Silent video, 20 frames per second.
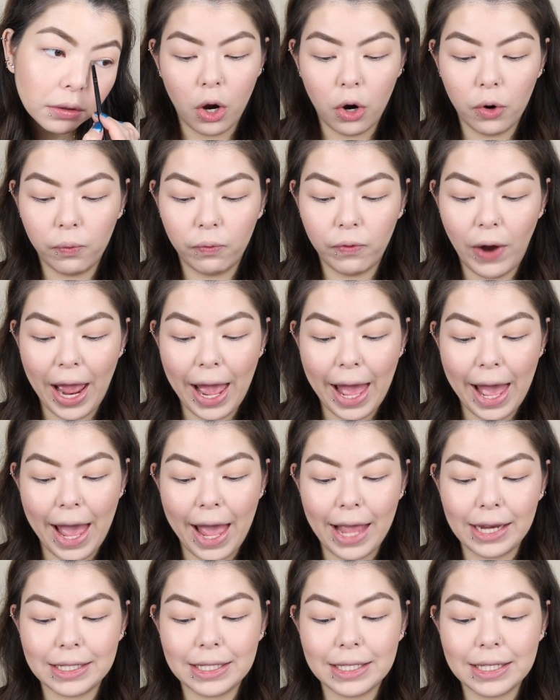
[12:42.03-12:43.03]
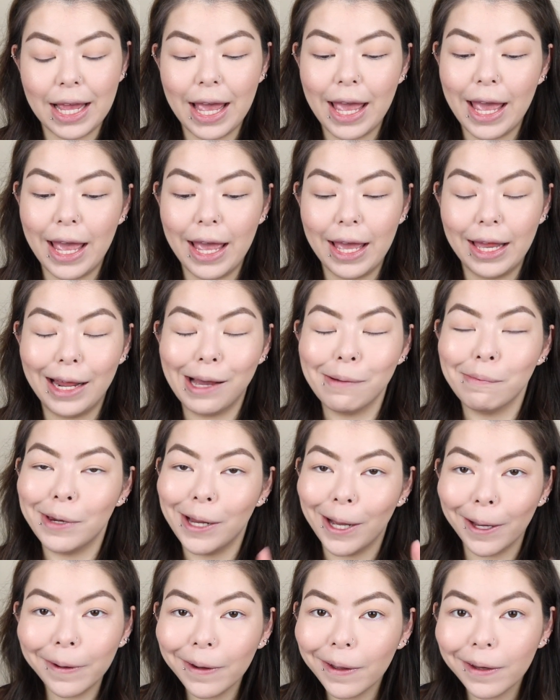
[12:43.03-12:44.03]
All right, and I'm
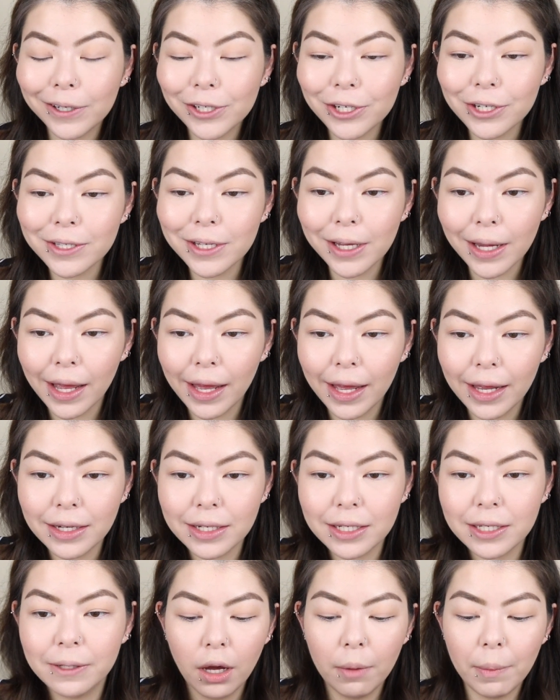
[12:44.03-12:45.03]
not done just yet.